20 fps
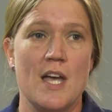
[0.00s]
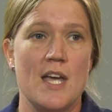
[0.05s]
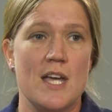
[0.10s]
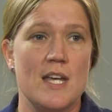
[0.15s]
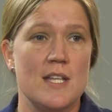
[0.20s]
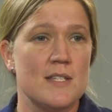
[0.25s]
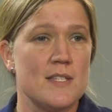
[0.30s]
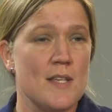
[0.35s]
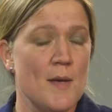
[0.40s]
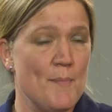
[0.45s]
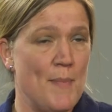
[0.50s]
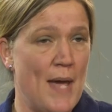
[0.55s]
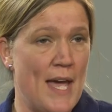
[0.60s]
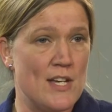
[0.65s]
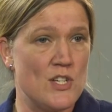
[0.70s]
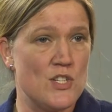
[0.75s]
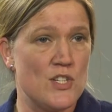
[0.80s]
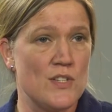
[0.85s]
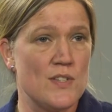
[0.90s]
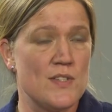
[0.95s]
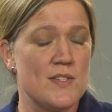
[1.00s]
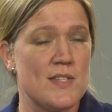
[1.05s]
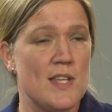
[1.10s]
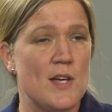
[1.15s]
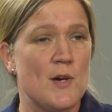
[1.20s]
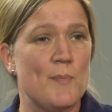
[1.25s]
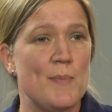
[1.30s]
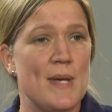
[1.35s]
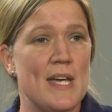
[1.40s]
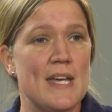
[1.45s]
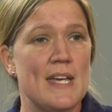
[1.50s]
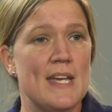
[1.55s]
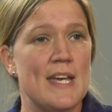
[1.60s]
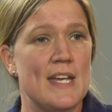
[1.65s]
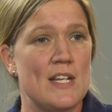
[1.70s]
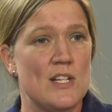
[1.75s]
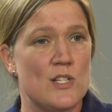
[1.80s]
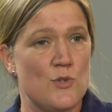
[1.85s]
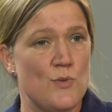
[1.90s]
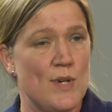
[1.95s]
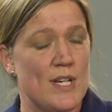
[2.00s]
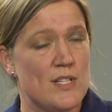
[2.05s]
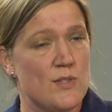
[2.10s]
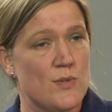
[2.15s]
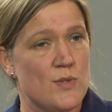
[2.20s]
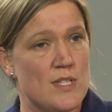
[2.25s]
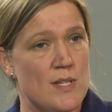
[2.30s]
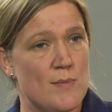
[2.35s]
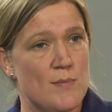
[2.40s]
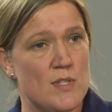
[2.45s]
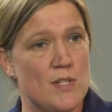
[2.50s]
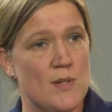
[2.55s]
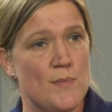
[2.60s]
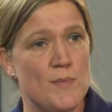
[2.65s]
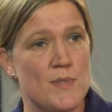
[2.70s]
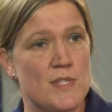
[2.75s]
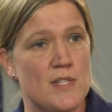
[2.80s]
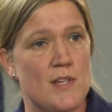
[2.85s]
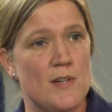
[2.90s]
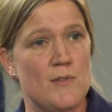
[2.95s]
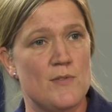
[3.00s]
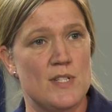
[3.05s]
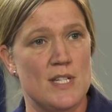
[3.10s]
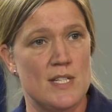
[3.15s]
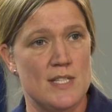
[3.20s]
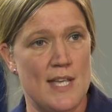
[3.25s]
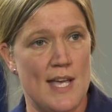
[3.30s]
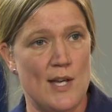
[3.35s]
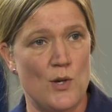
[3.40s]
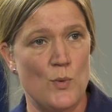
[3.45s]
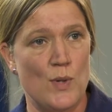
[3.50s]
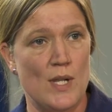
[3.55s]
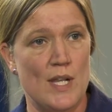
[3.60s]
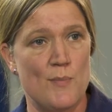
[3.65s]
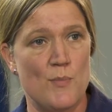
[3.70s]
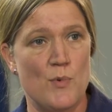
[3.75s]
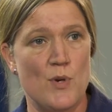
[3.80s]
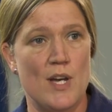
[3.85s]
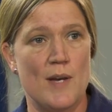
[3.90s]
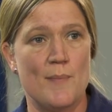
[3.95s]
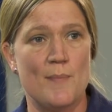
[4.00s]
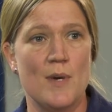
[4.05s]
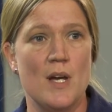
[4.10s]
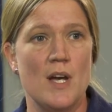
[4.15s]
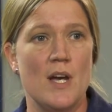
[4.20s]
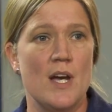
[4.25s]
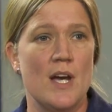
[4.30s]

In some patients, there'll be interictal symptoms of disequilibrium,